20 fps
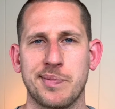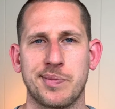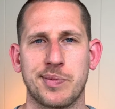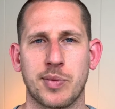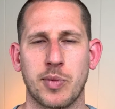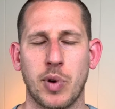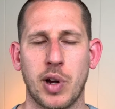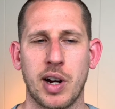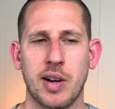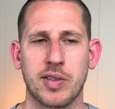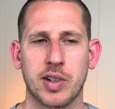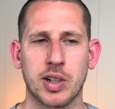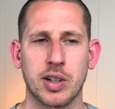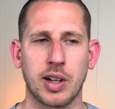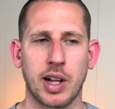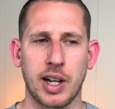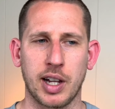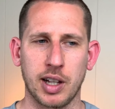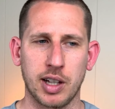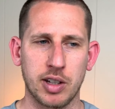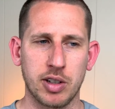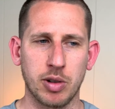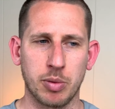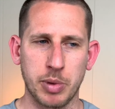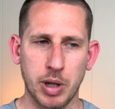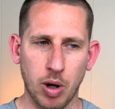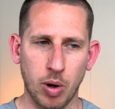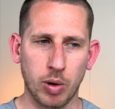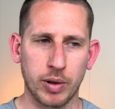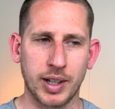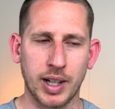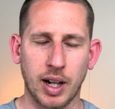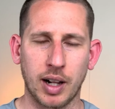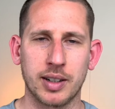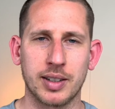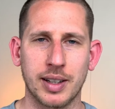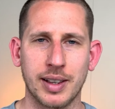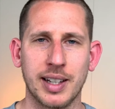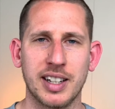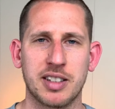whatever, like you'll be holding on
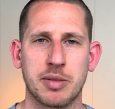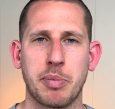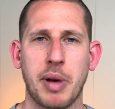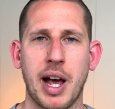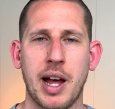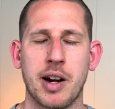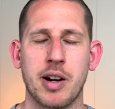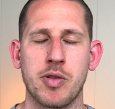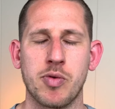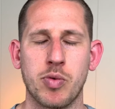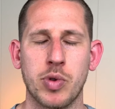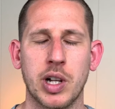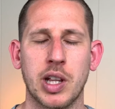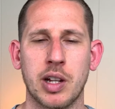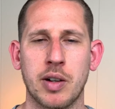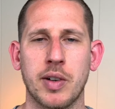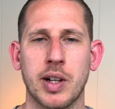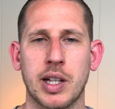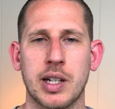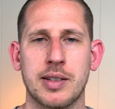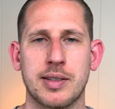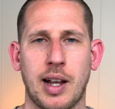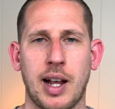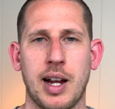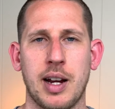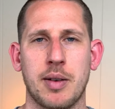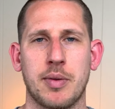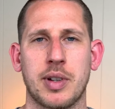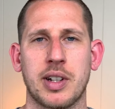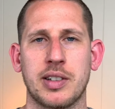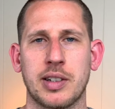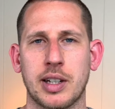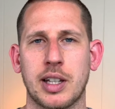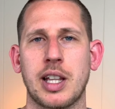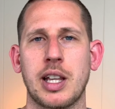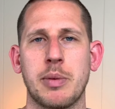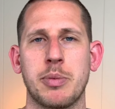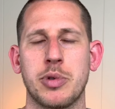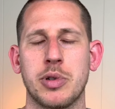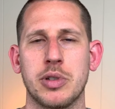to this pattern really, really tight because it
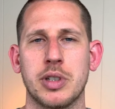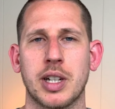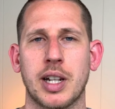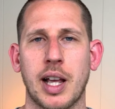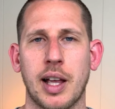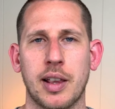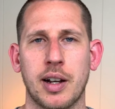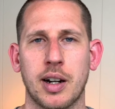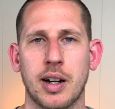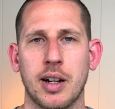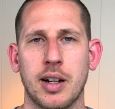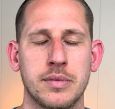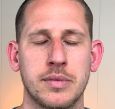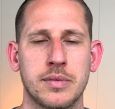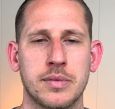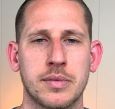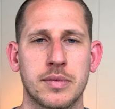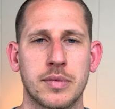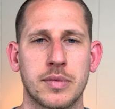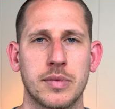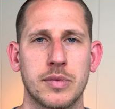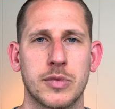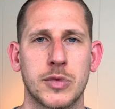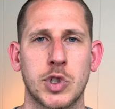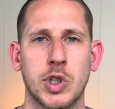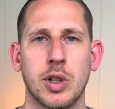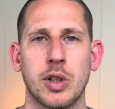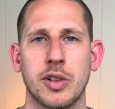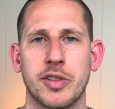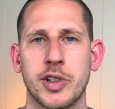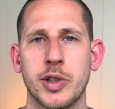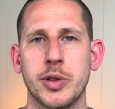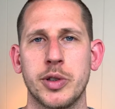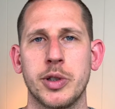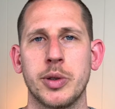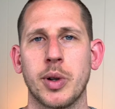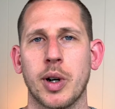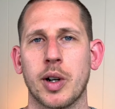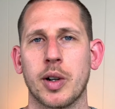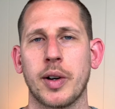keeps you together. So if you
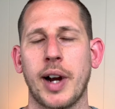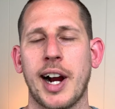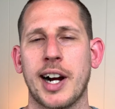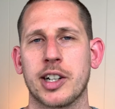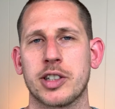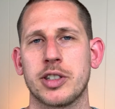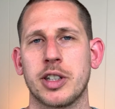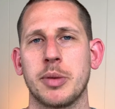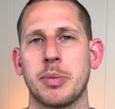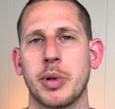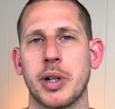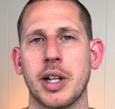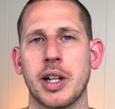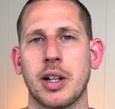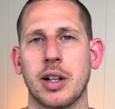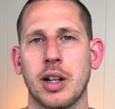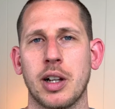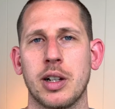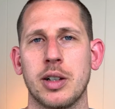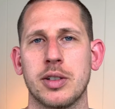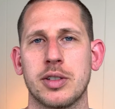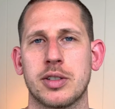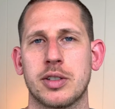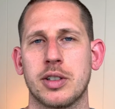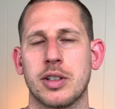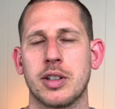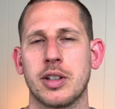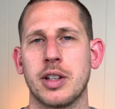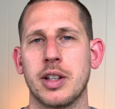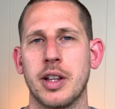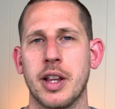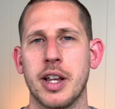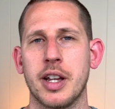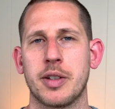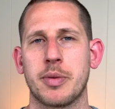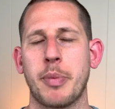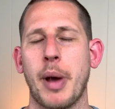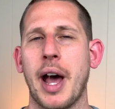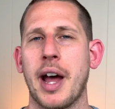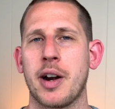two are actually pretty close, this
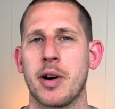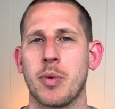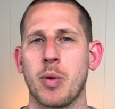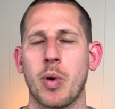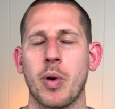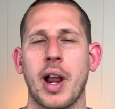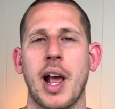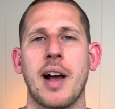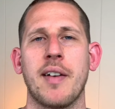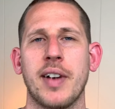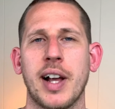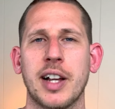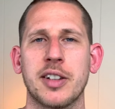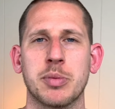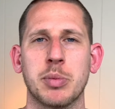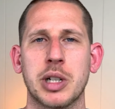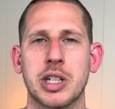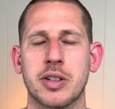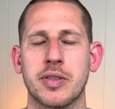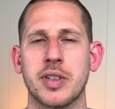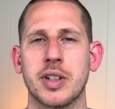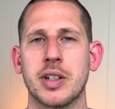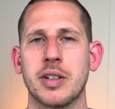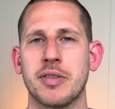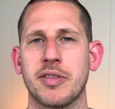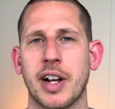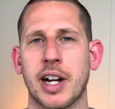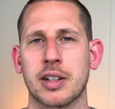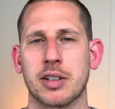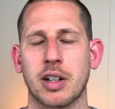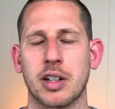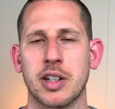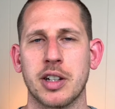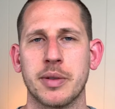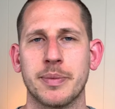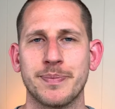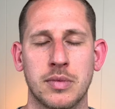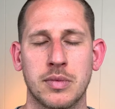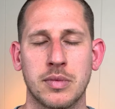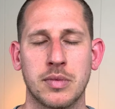pattern won't have as much of an effect on
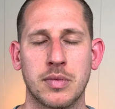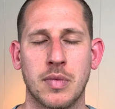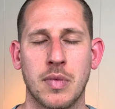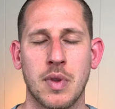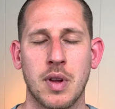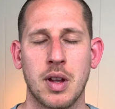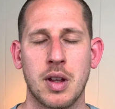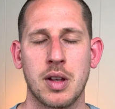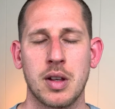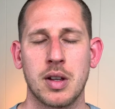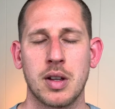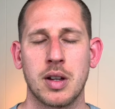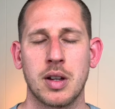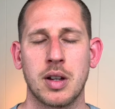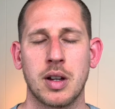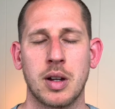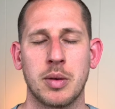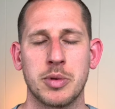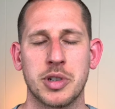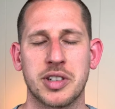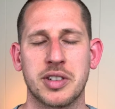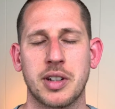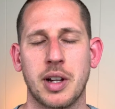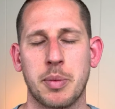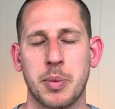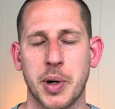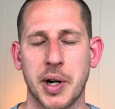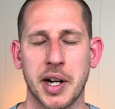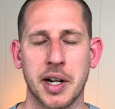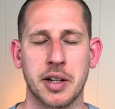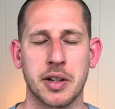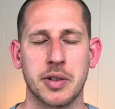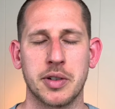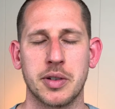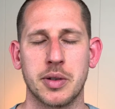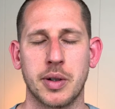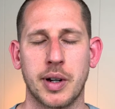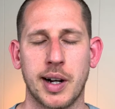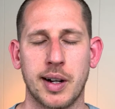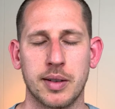you. I'm just separating you
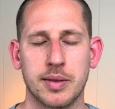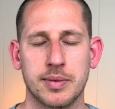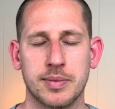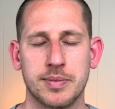two out.